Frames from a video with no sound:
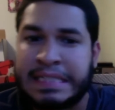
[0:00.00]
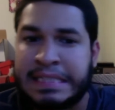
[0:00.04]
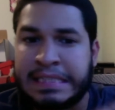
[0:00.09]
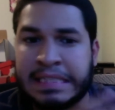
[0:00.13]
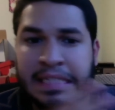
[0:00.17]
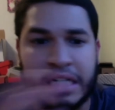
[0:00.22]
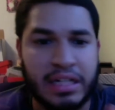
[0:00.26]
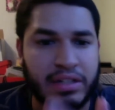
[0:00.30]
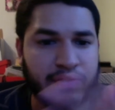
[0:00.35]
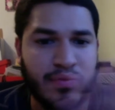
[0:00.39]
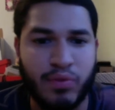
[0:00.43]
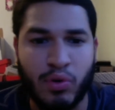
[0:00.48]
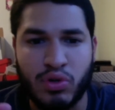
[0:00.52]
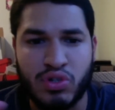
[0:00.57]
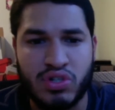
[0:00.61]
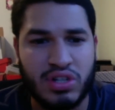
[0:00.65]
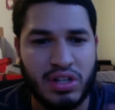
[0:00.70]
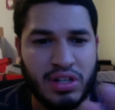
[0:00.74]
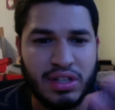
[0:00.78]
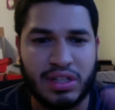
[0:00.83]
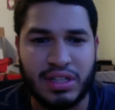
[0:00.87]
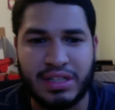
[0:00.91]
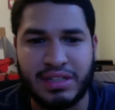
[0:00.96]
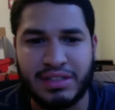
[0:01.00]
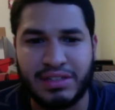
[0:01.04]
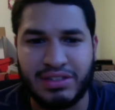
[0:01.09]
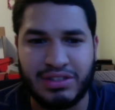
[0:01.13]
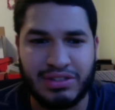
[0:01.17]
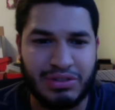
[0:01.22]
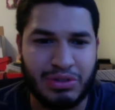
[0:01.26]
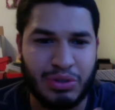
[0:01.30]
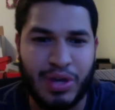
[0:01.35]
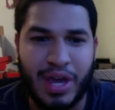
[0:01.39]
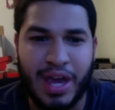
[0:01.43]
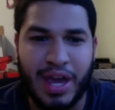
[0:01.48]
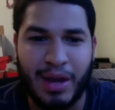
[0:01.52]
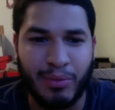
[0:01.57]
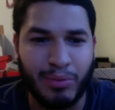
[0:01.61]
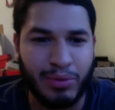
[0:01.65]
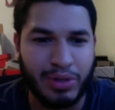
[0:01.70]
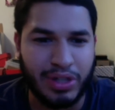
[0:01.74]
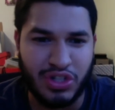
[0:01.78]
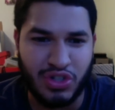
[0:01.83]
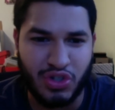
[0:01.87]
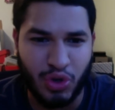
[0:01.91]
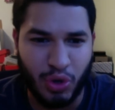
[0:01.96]
unfortunately, you can't
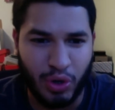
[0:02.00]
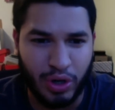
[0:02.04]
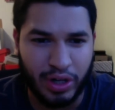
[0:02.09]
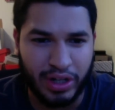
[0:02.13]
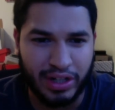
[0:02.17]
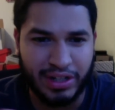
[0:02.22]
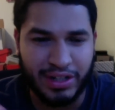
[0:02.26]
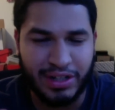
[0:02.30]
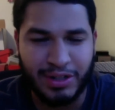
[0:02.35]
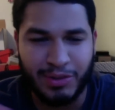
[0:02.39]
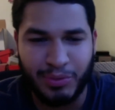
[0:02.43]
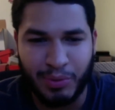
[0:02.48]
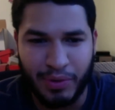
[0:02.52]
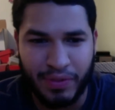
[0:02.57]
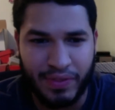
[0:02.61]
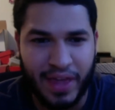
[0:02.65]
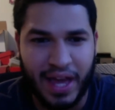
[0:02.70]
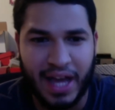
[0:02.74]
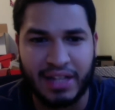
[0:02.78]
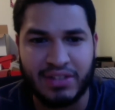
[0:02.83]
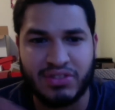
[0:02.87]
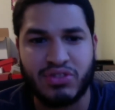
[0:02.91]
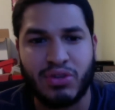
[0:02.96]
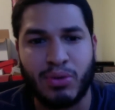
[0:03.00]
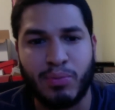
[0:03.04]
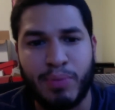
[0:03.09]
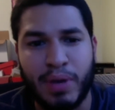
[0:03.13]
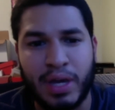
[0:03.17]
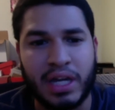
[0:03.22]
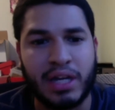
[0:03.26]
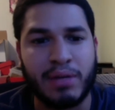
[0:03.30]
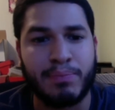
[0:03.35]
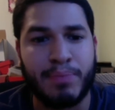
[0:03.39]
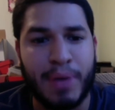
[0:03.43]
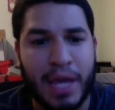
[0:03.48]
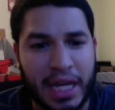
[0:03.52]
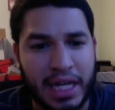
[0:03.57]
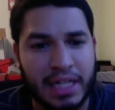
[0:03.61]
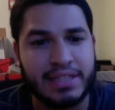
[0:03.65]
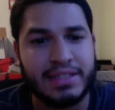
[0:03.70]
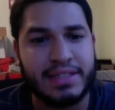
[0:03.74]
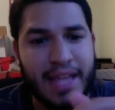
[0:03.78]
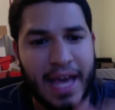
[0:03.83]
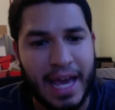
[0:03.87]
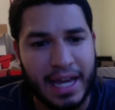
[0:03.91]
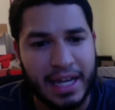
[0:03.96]
really join with that. So pick a
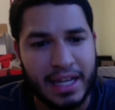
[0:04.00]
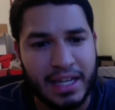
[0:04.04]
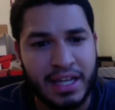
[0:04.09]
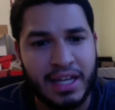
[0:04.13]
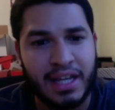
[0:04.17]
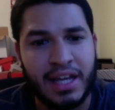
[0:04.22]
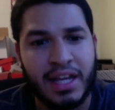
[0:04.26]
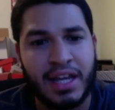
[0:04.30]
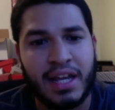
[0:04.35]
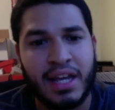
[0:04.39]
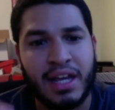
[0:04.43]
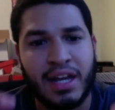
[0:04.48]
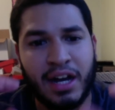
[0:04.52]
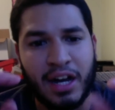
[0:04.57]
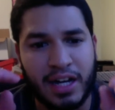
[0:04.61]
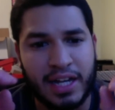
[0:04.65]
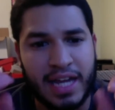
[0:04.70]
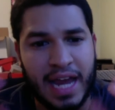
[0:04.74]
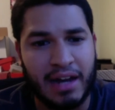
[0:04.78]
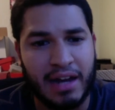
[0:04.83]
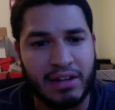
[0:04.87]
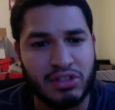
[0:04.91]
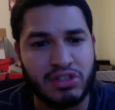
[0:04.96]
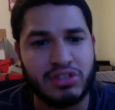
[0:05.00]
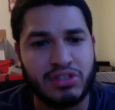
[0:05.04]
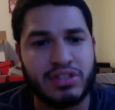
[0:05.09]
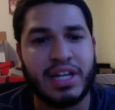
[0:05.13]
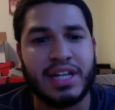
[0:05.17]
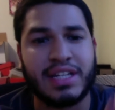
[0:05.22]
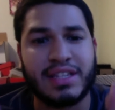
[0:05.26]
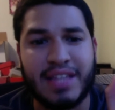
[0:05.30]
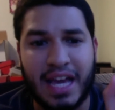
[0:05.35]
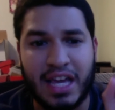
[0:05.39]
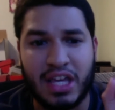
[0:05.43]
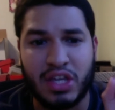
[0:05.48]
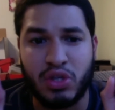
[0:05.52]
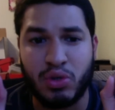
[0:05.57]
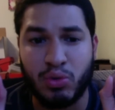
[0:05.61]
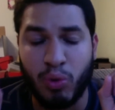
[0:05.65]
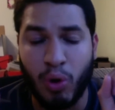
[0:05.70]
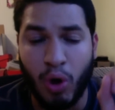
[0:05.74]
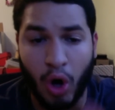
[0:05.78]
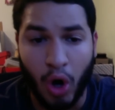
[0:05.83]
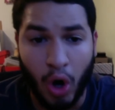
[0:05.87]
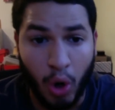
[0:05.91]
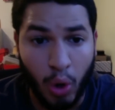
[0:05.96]
deck, a character deck that
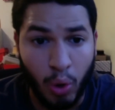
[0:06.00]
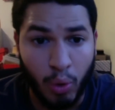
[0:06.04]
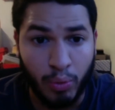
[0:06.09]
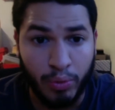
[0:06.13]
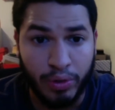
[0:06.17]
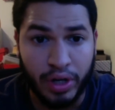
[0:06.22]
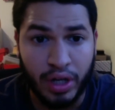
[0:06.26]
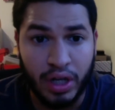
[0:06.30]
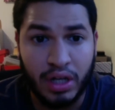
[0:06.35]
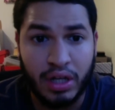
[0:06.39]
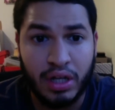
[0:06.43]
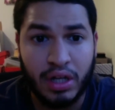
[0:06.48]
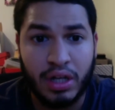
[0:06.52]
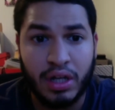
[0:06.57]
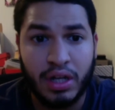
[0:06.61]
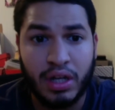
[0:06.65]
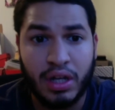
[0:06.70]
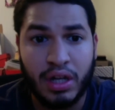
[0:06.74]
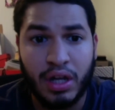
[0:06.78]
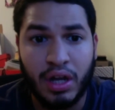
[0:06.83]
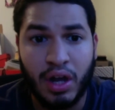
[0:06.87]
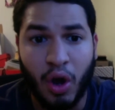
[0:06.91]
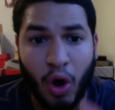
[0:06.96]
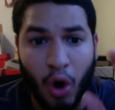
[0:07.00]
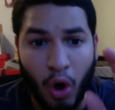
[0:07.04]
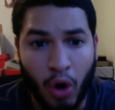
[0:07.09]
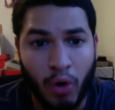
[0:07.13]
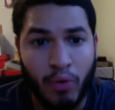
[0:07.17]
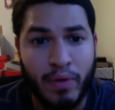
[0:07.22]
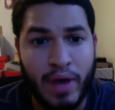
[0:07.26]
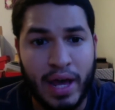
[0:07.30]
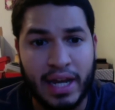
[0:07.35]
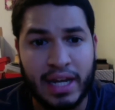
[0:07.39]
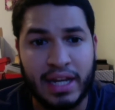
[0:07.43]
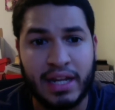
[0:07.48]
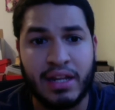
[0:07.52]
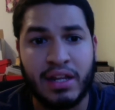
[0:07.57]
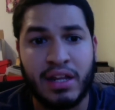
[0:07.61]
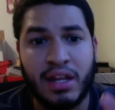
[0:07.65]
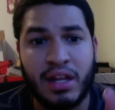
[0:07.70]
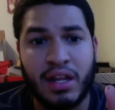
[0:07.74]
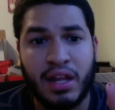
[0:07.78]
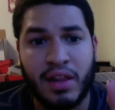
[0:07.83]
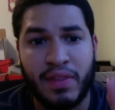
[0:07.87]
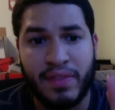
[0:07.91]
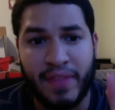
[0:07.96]
you own already,
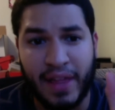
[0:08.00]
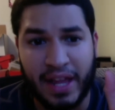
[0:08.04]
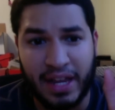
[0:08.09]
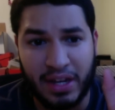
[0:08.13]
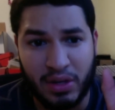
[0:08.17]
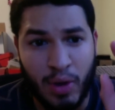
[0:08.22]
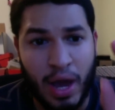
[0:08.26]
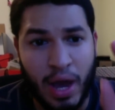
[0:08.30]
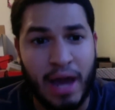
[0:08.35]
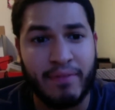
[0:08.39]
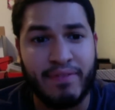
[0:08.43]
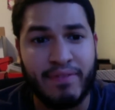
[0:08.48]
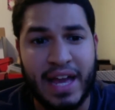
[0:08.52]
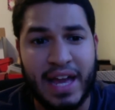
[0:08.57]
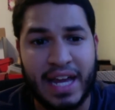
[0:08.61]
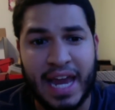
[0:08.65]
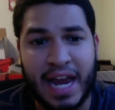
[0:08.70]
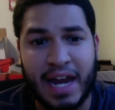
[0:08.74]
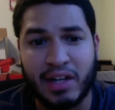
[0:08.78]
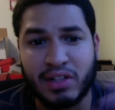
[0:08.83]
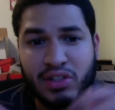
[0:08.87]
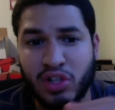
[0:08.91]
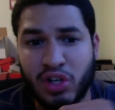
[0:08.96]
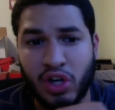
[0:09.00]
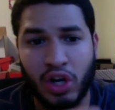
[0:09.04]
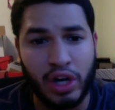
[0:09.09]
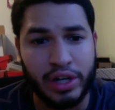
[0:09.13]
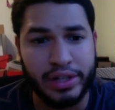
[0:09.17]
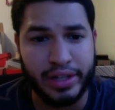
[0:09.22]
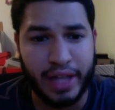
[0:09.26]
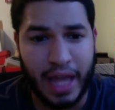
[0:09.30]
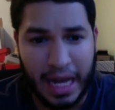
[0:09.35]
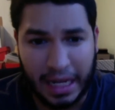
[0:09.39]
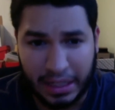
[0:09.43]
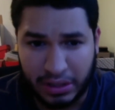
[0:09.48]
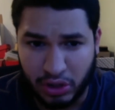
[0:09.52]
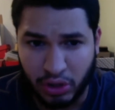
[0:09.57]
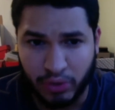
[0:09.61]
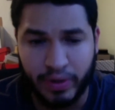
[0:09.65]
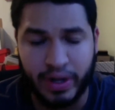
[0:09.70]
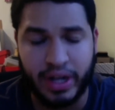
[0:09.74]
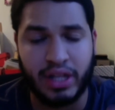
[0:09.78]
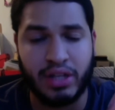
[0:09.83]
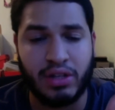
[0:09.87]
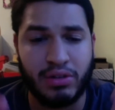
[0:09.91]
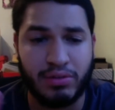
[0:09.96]
that you have that character unlocked
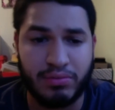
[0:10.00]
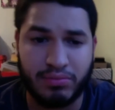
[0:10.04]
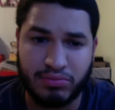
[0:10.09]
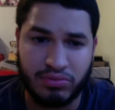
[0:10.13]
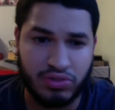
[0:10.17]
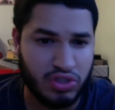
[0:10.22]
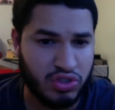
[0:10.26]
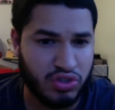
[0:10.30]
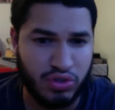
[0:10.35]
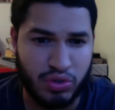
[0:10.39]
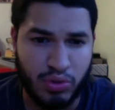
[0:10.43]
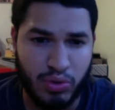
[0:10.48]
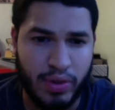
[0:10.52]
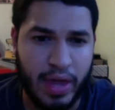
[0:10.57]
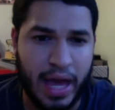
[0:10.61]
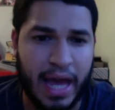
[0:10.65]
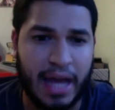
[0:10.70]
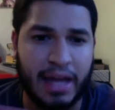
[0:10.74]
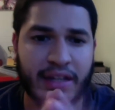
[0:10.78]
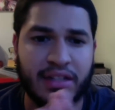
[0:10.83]
already. Just do that,